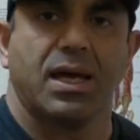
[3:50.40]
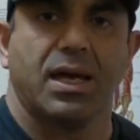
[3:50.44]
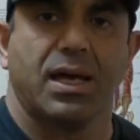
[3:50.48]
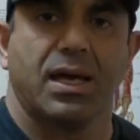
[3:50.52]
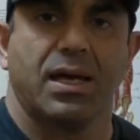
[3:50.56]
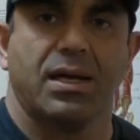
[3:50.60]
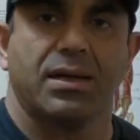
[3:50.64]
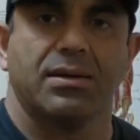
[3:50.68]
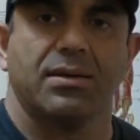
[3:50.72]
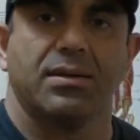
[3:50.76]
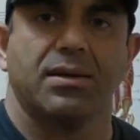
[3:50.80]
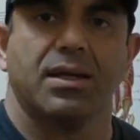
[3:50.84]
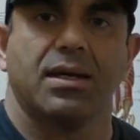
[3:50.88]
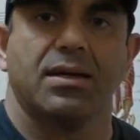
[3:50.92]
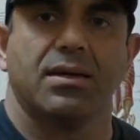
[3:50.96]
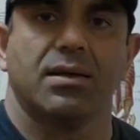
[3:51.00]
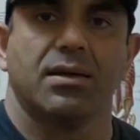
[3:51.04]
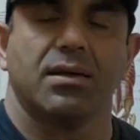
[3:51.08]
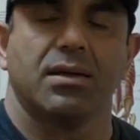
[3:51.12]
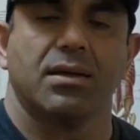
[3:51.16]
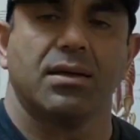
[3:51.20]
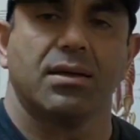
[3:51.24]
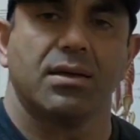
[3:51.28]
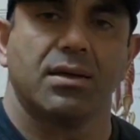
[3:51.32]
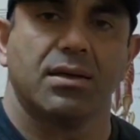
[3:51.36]
And
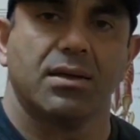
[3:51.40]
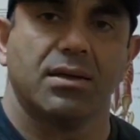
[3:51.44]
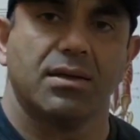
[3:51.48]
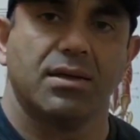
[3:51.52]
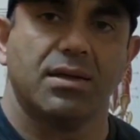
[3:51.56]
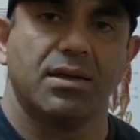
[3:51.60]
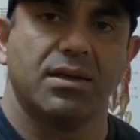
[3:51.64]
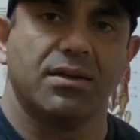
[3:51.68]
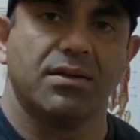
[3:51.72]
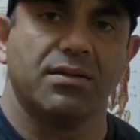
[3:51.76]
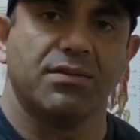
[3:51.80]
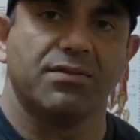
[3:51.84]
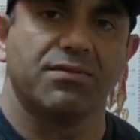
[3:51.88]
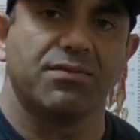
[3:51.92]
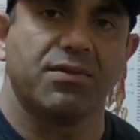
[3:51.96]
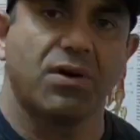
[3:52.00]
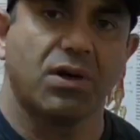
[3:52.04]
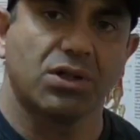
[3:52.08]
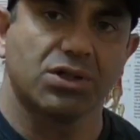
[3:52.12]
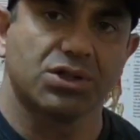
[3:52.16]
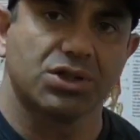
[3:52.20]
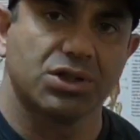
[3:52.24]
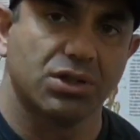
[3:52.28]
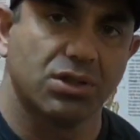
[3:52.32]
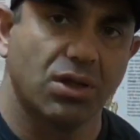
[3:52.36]
then the
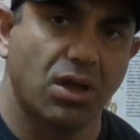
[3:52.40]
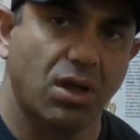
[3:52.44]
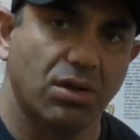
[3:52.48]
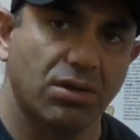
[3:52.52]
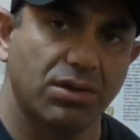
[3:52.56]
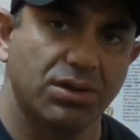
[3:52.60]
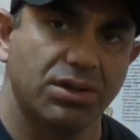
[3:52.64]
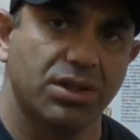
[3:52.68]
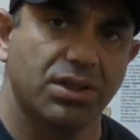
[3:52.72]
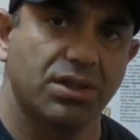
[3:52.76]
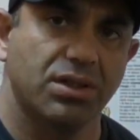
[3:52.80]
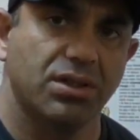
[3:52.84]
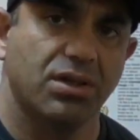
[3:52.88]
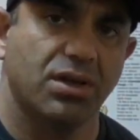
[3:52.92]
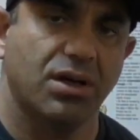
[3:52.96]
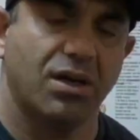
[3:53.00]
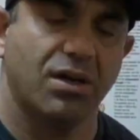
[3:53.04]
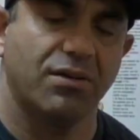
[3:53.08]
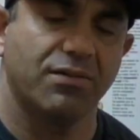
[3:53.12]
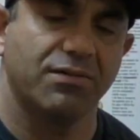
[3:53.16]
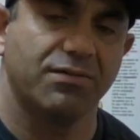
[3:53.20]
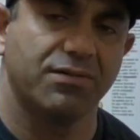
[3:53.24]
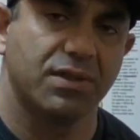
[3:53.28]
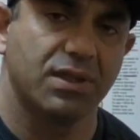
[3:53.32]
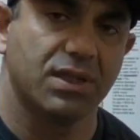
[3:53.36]
functionality
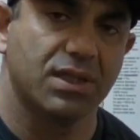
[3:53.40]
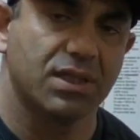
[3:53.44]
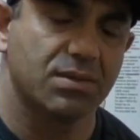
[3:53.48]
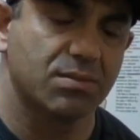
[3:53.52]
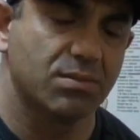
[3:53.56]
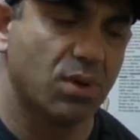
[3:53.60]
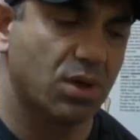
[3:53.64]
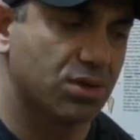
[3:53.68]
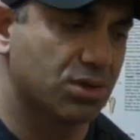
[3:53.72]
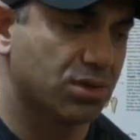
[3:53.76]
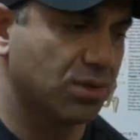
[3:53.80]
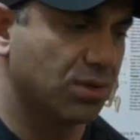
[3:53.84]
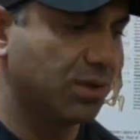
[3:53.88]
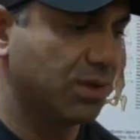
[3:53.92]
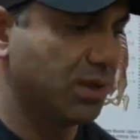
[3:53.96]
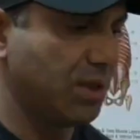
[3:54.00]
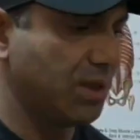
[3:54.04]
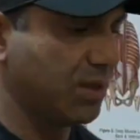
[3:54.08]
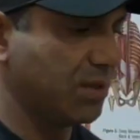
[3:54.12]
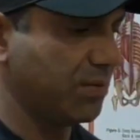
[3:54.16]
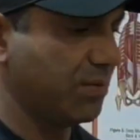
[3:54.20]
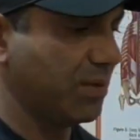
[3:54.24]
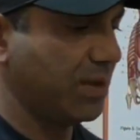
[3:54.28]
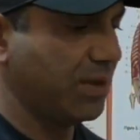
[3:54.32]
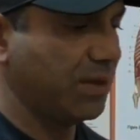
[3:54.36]
of this muscle
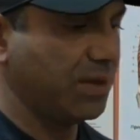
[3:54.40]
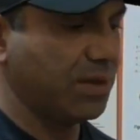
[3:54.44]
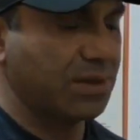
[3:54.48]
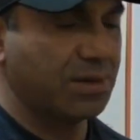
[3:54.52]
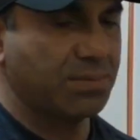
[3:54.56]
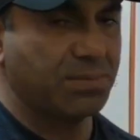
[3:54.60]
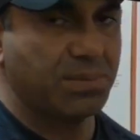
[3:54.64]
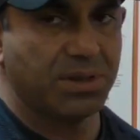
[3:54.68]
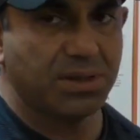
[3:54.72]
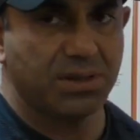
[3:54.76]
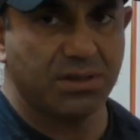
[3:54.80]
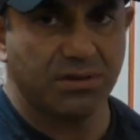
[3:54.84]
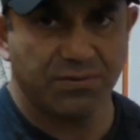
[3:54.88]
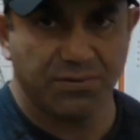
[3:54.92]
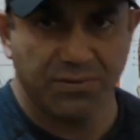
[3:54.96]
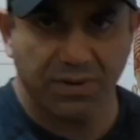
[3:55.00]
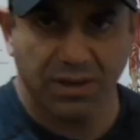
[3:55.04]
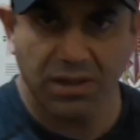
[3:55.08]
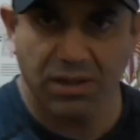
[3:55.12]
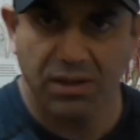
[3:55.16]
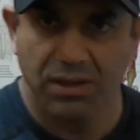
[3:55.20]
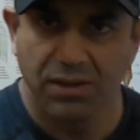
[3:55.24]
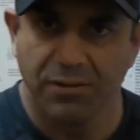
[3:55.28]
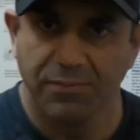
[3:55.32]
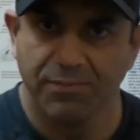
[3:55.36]
is very
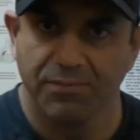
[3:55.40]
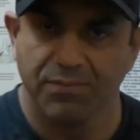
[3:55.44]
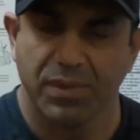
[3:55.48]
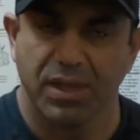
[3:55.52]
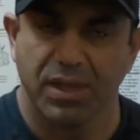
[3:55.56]
specific.